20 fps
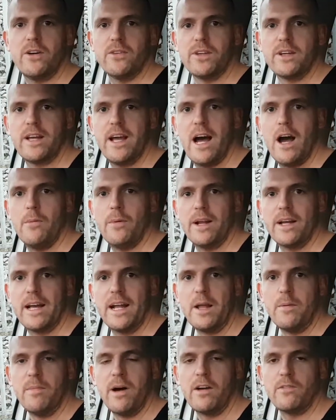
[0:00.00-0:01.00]
the car when I get
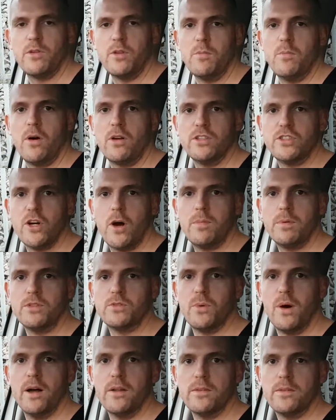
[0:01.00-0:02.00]
it back from the body shop as
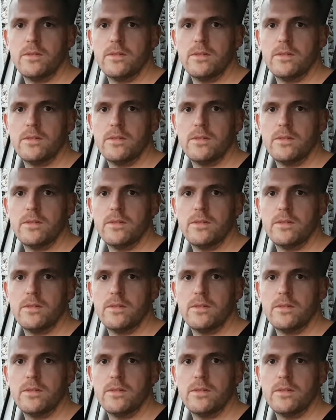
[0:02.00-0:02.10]
well.